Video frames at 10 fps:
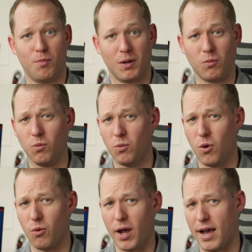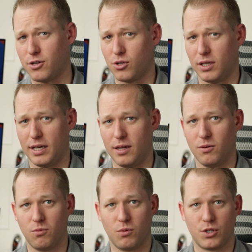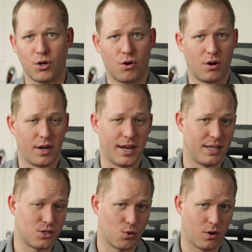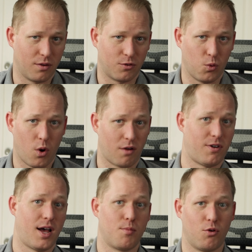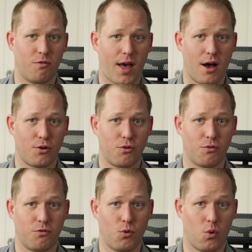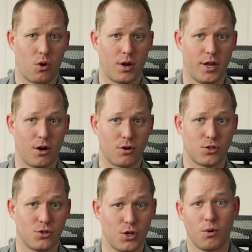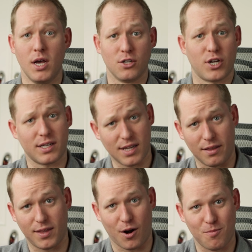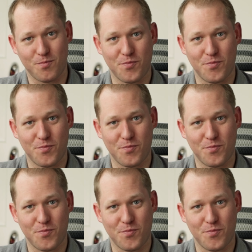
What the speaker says: but won't actually return any sort of quantifiable value for years. So check us out there.